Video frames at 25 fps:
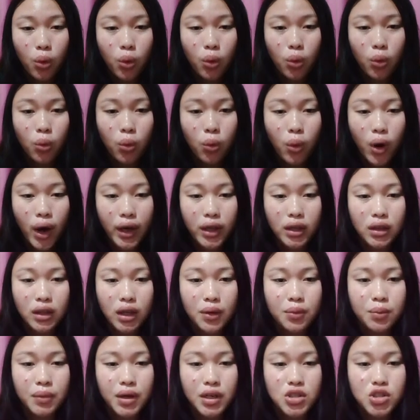while
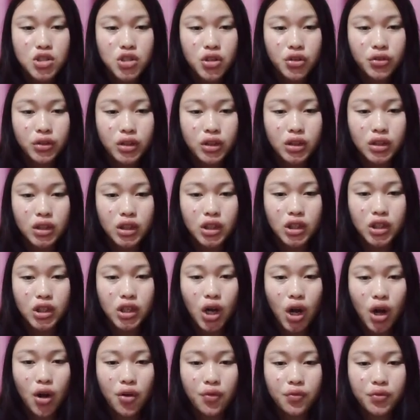a majority
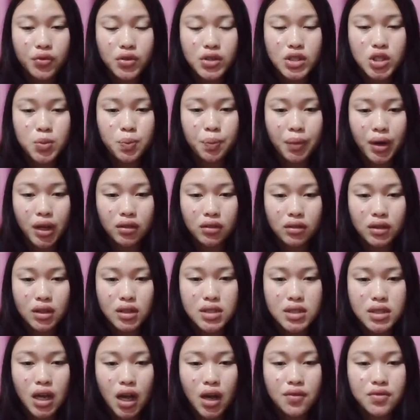of
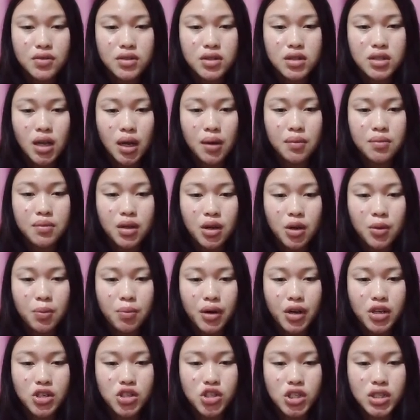respondents have some
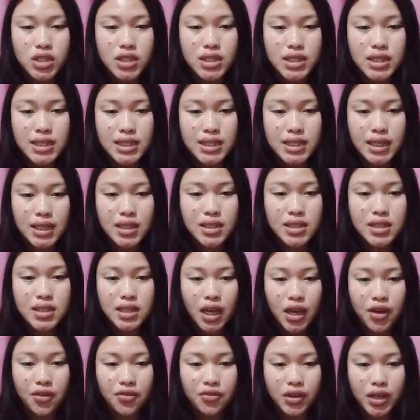emergency
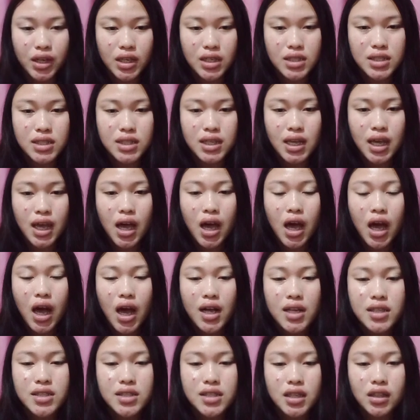savings,
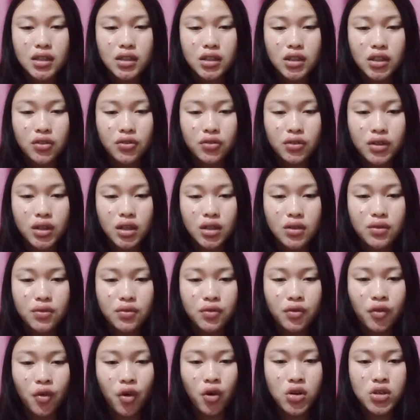a significant
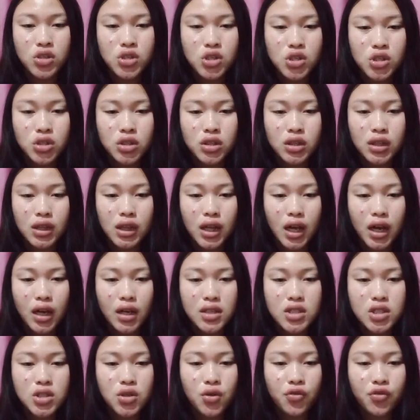portion
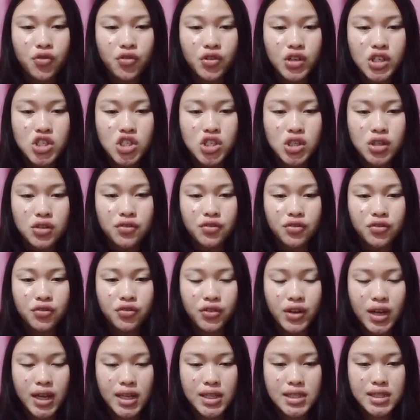lacks sufficient
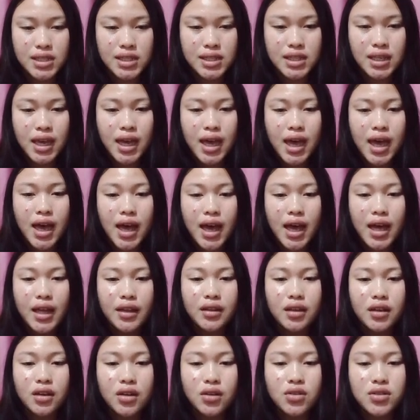funds,
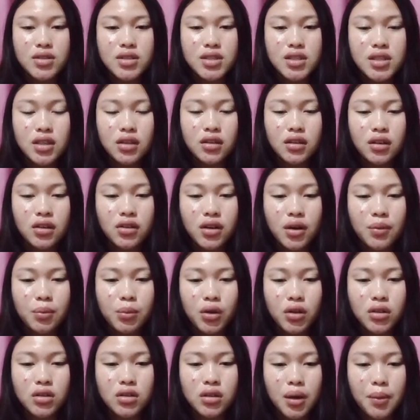and a
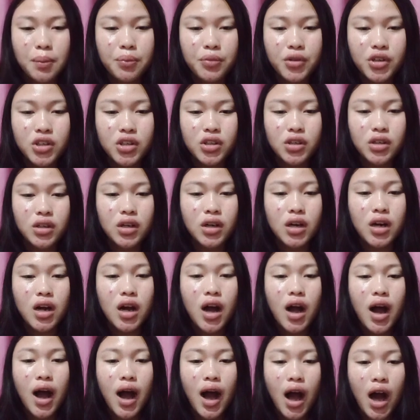considerable number
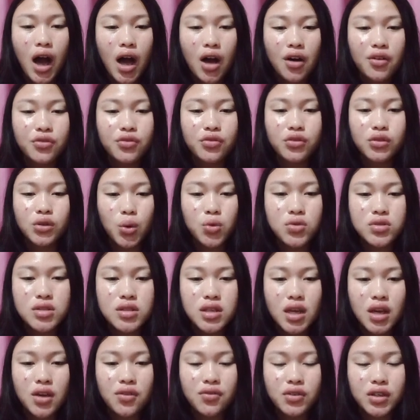have no
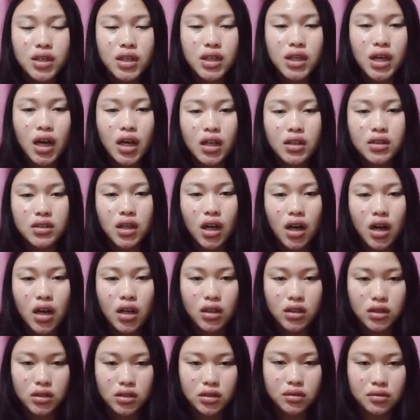saving at
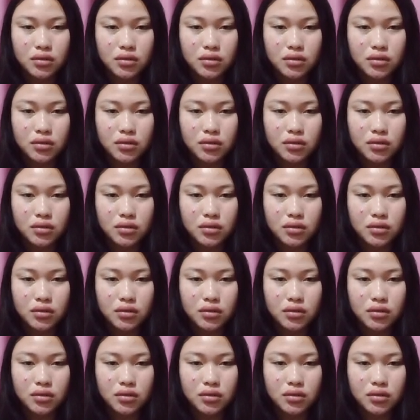all.